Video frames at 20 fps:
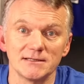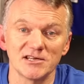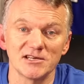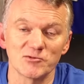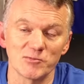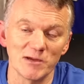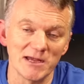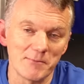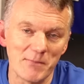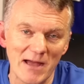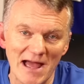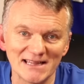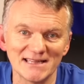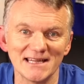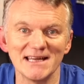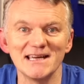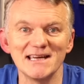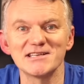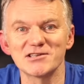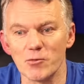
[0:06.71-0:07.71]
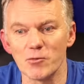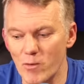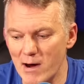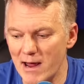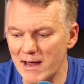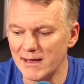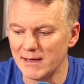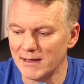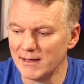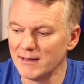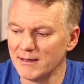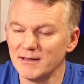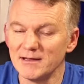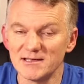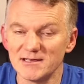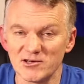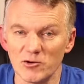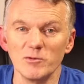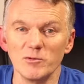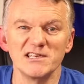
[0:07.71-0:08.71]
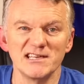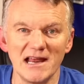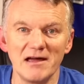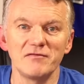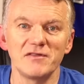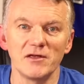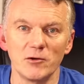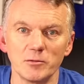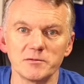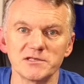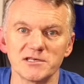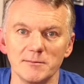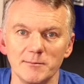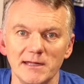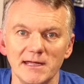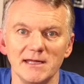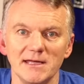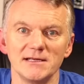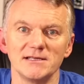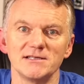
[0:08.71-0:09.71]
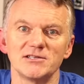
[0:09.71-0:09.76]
This week, Ped is away, so he's left it up to me